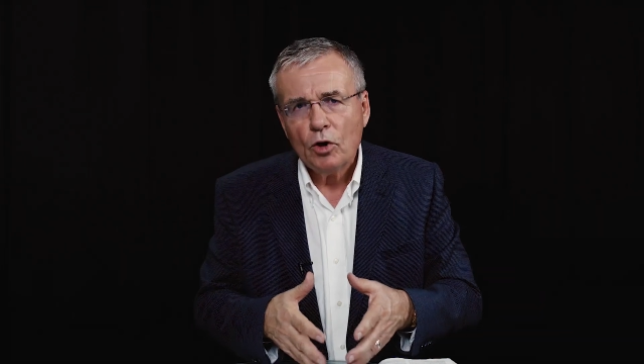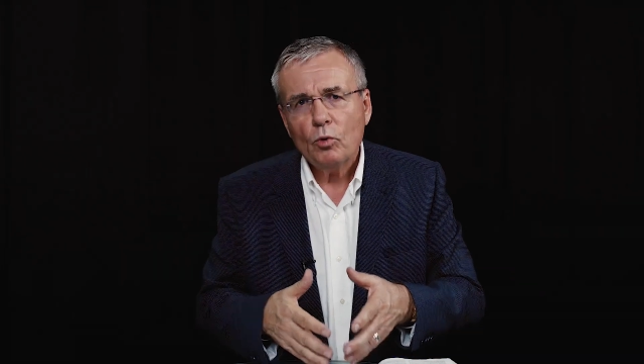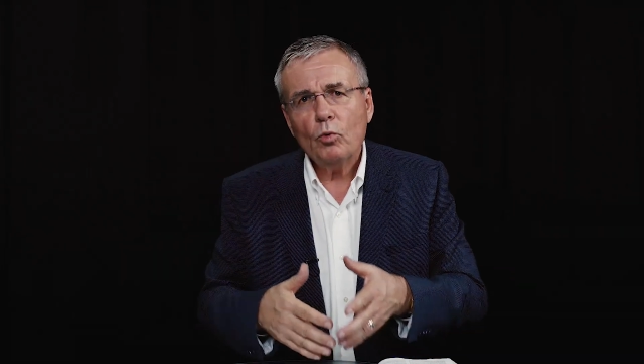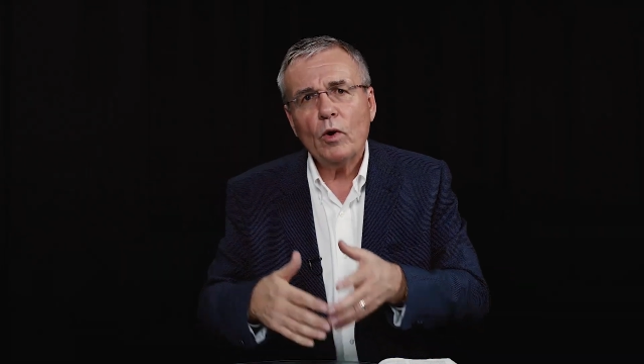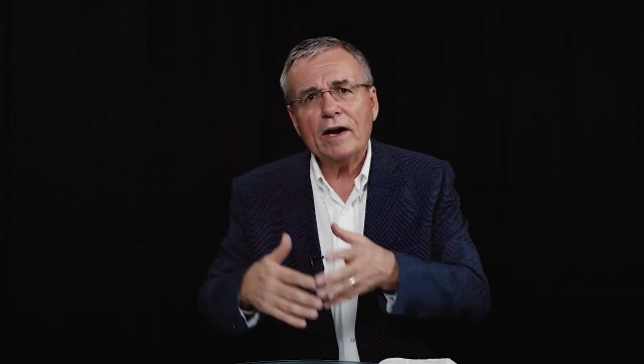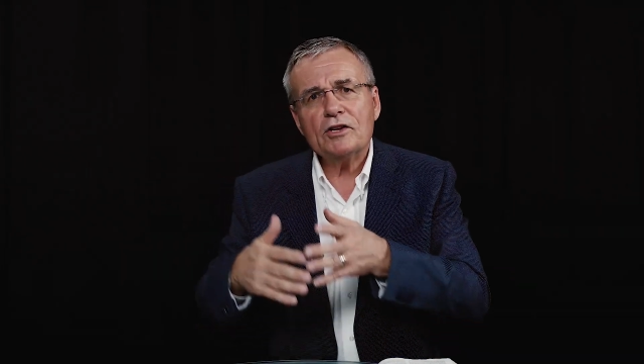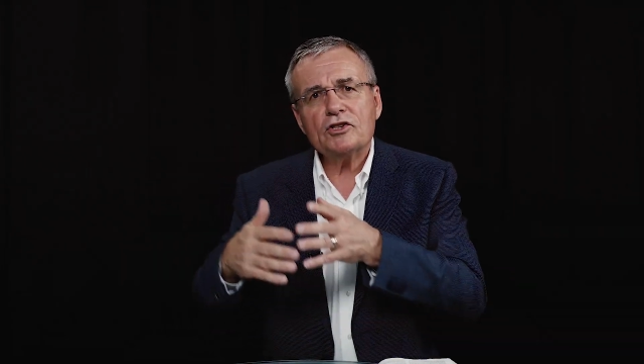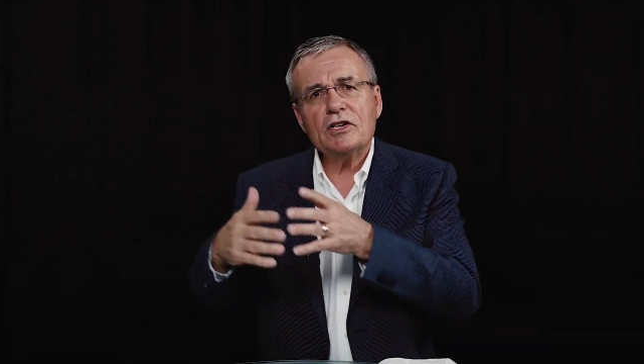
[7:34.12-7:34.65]

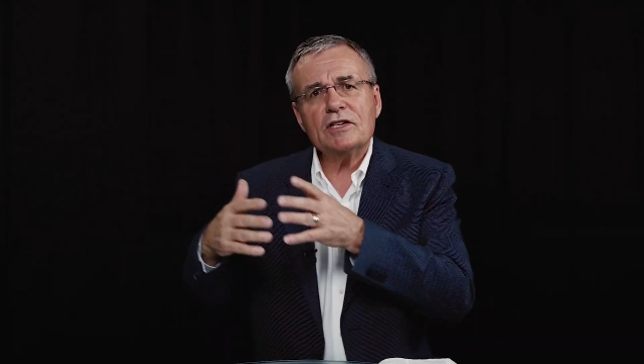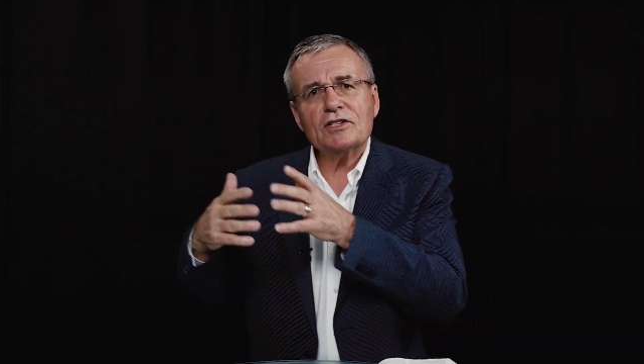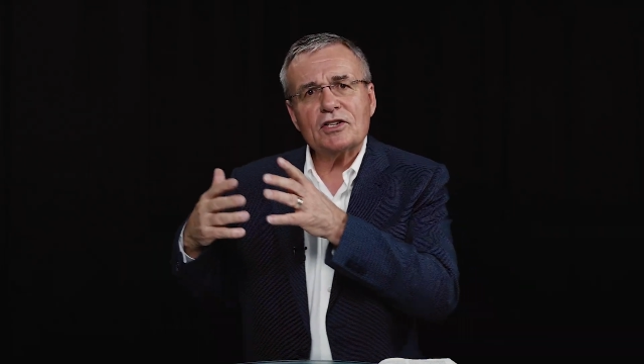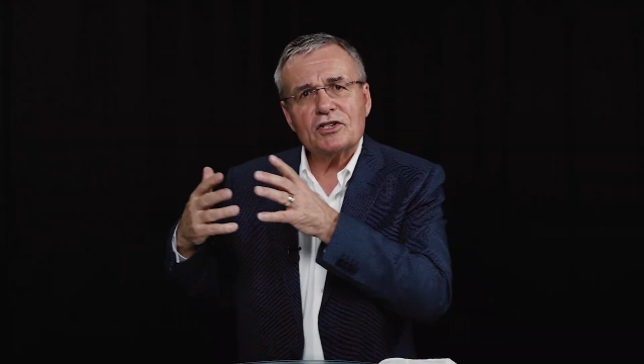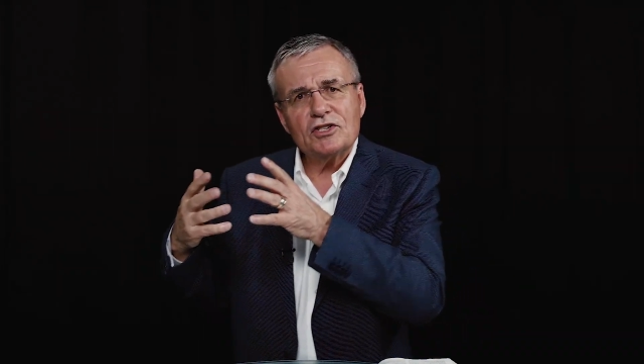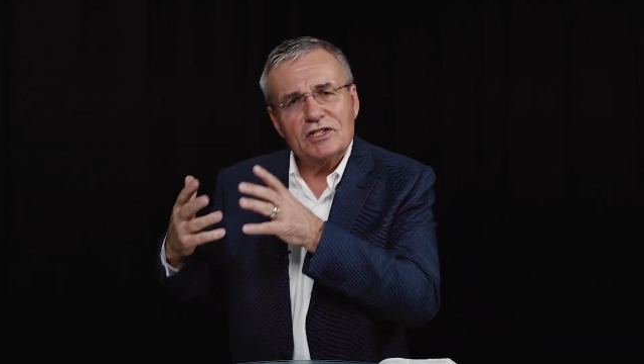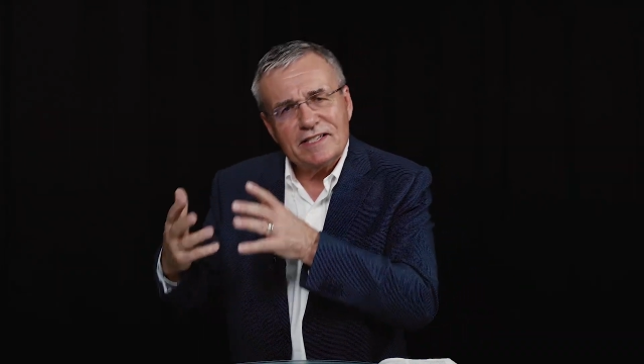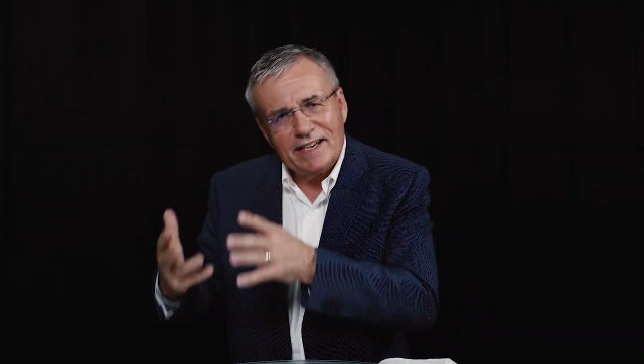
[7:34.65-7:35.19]
What
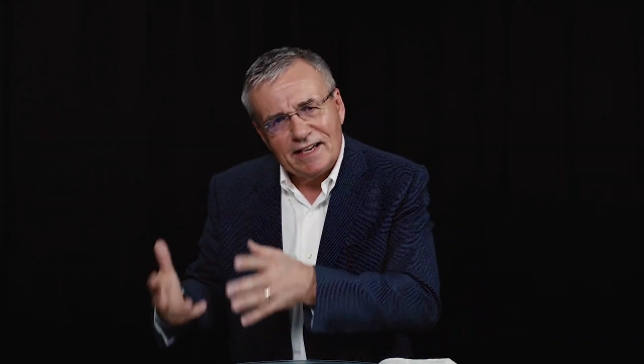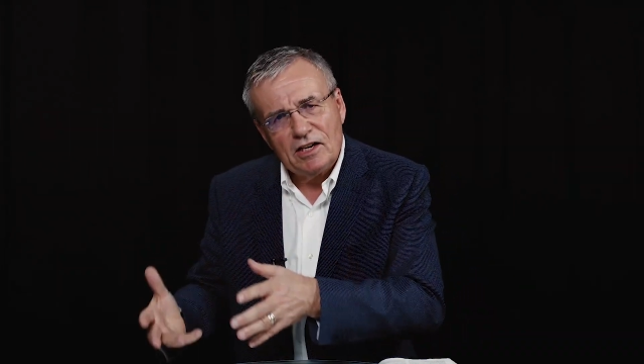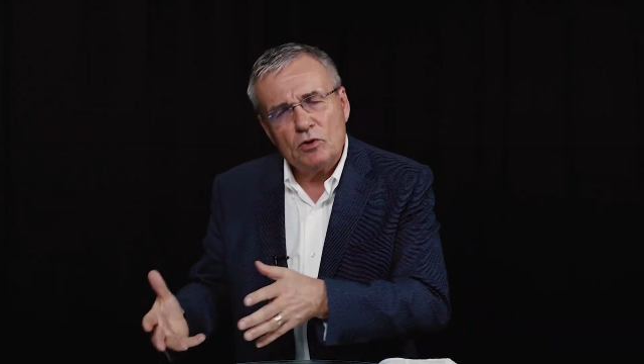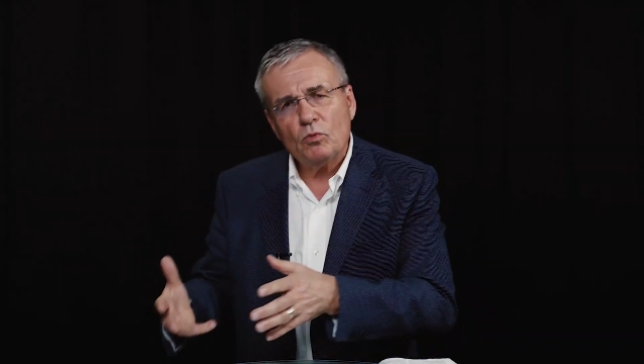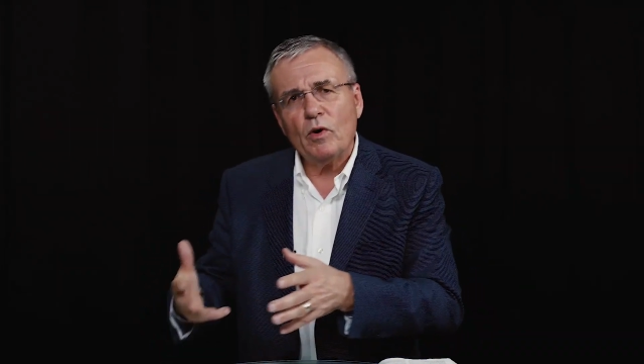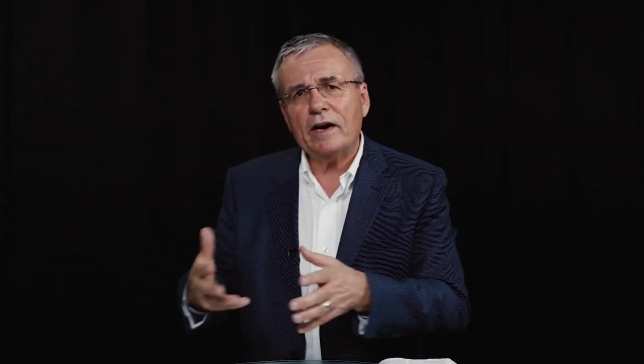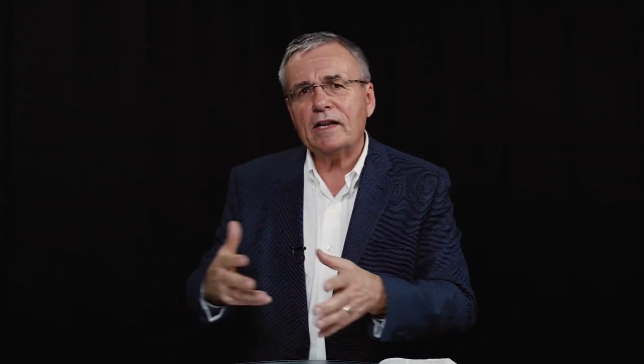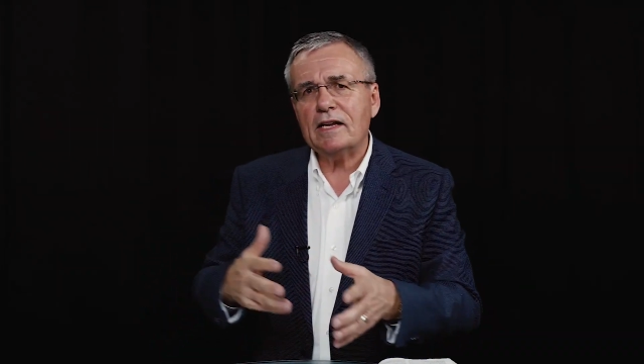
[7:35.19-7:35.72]
Jesus did
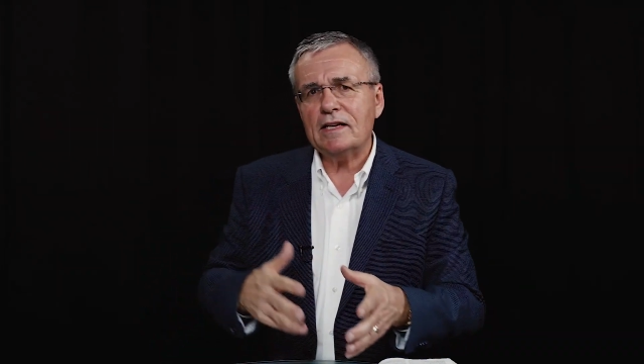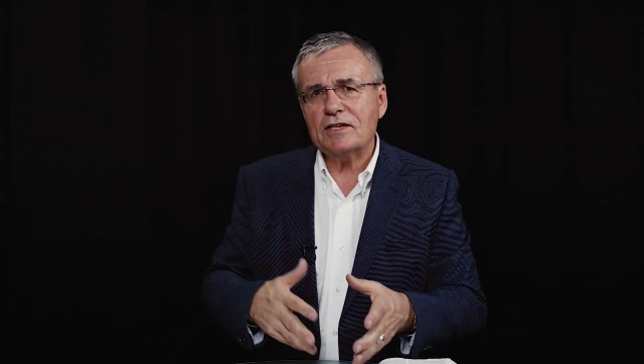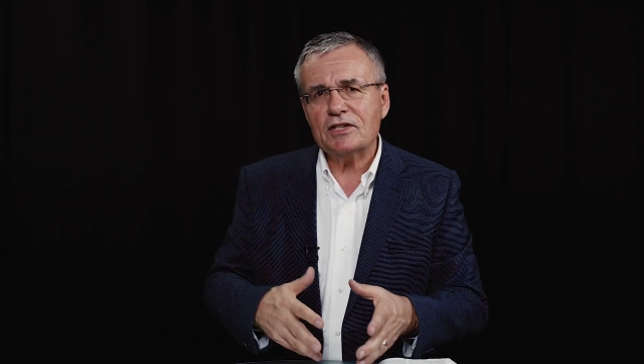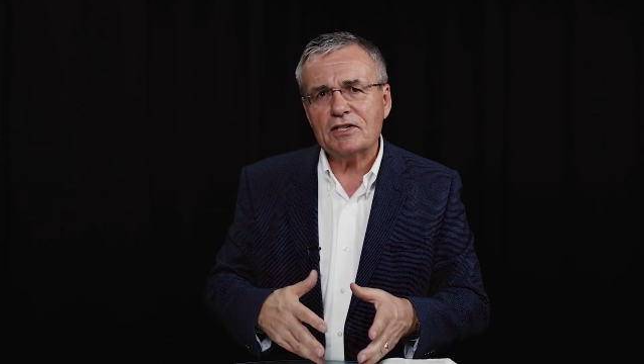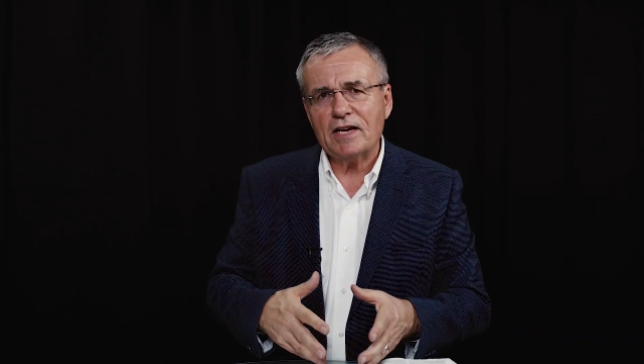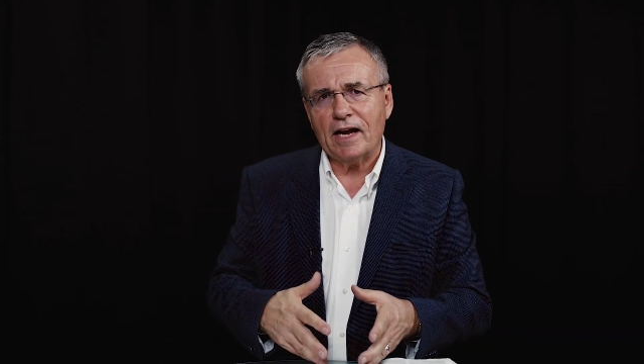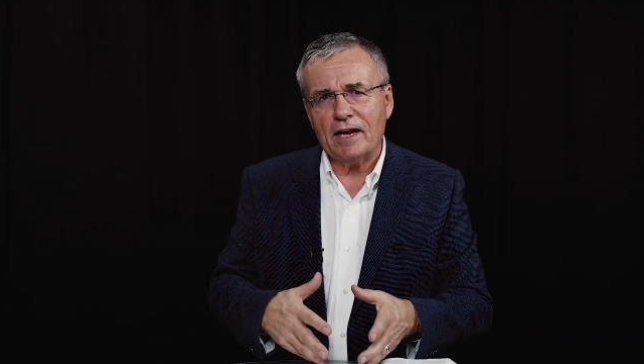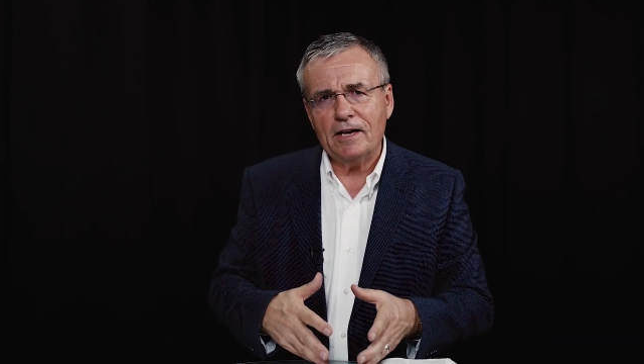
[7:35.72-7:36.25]
and what he
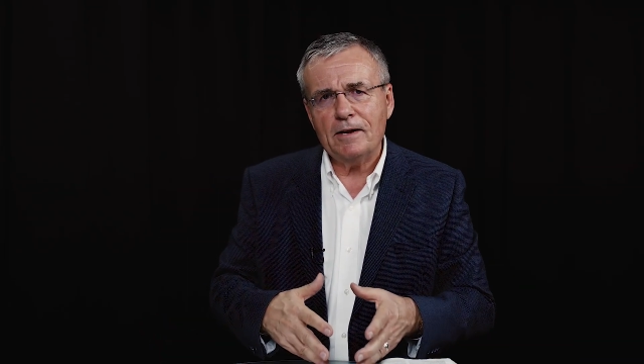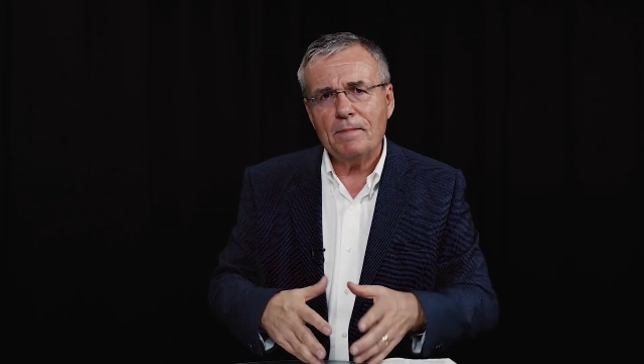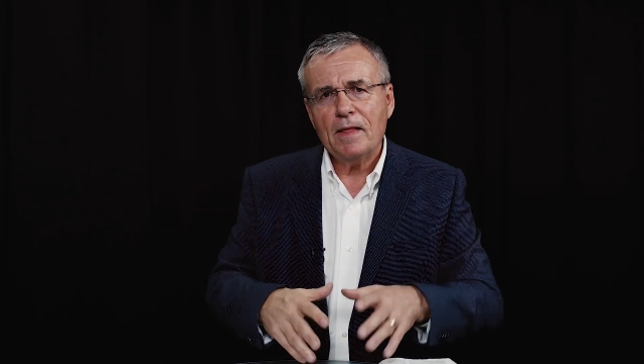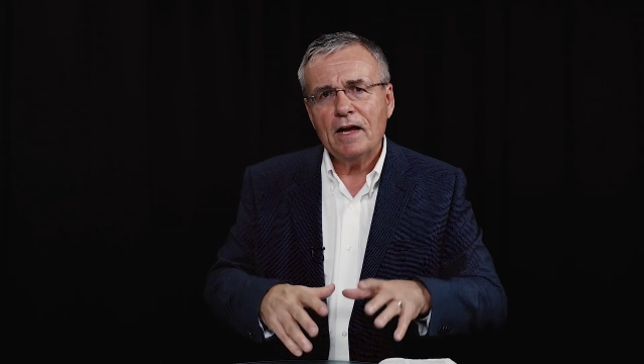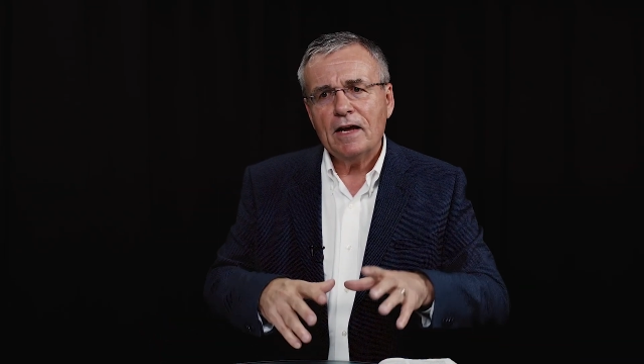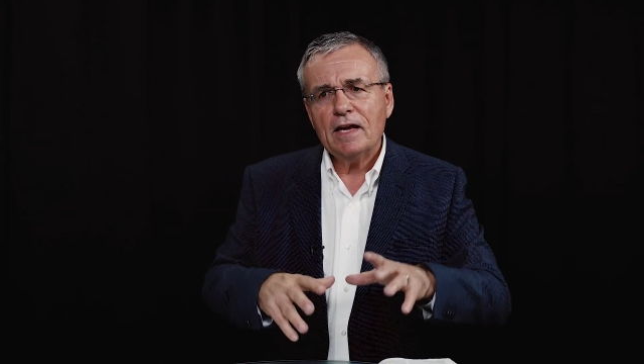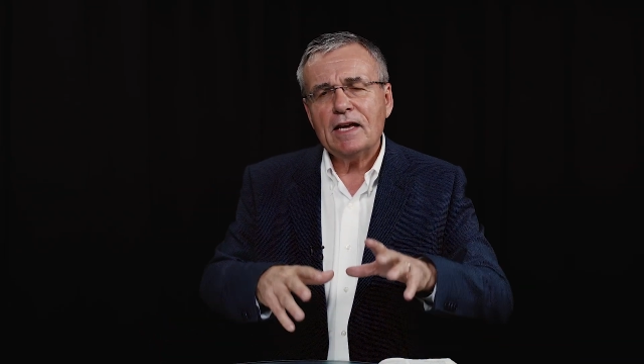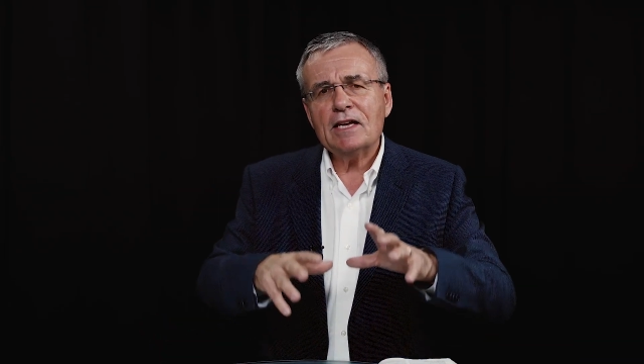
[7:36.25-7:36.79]
said